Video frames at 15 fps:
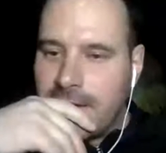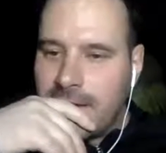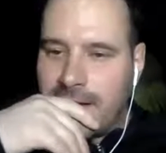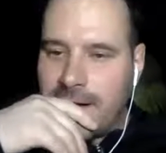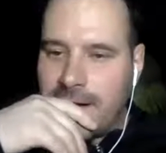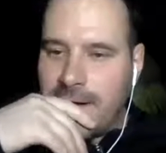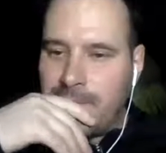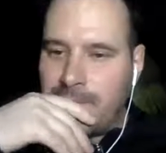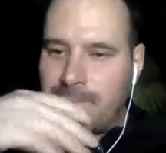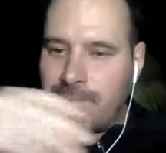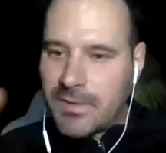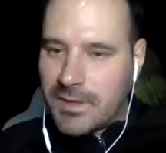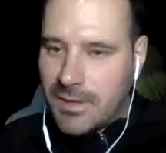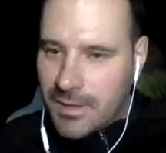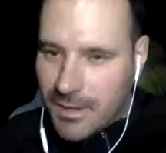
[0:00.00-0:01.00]
Um,
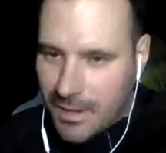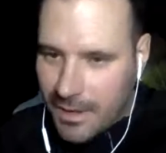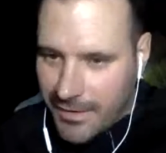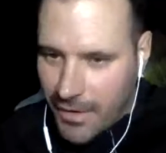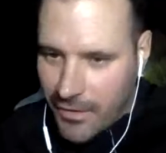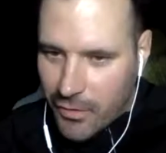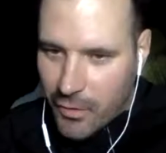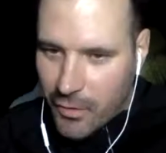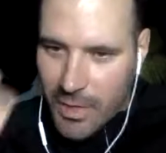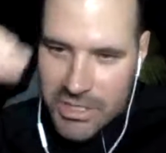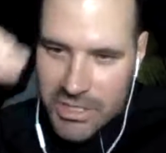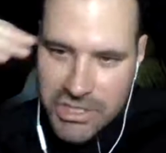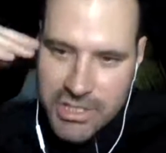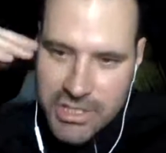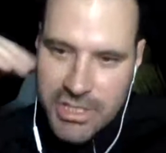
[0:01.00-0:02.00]
another
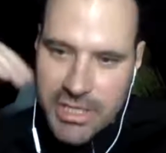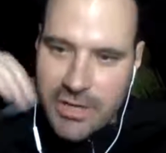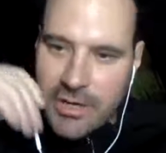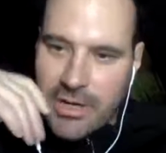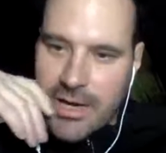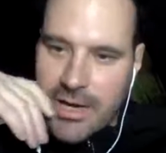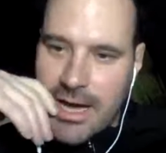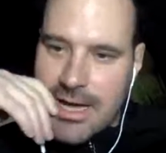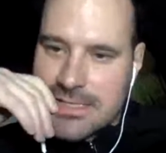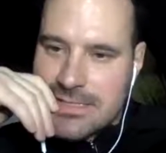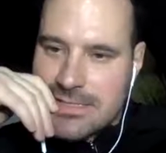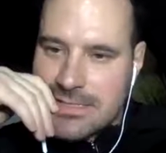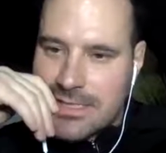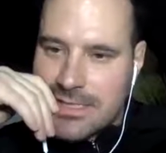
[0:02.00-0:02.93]
question here, guys.